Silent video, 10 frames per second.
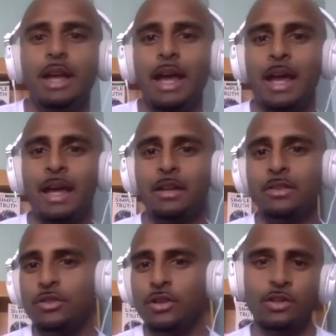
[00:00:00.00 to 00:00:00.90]
and
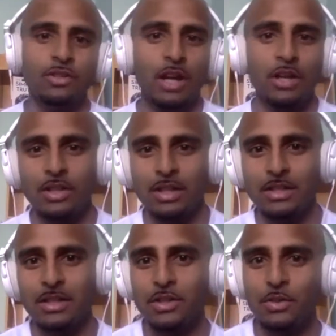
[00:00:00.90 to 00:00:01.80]
judging the
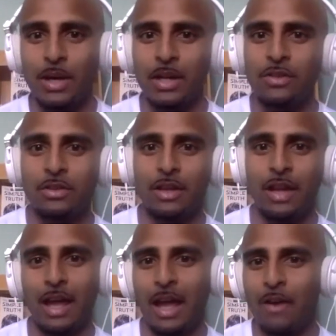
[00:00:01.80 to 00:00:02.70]
situation?
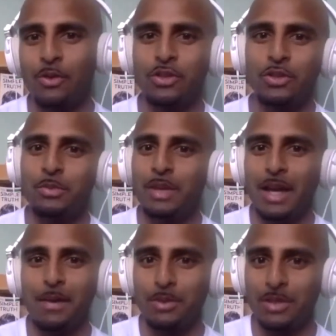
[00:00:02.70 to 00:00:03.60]
How would you be
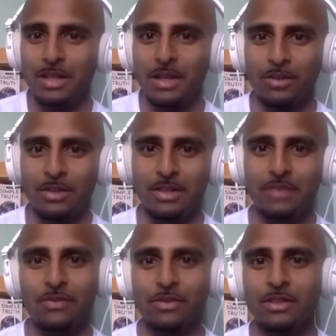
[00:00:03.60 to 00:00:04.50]
able to tell the
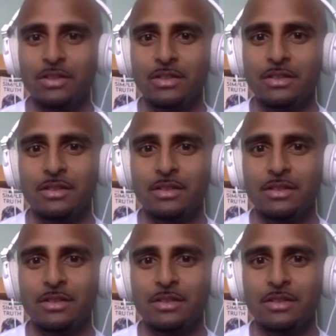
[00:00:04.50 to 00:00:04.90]
difference?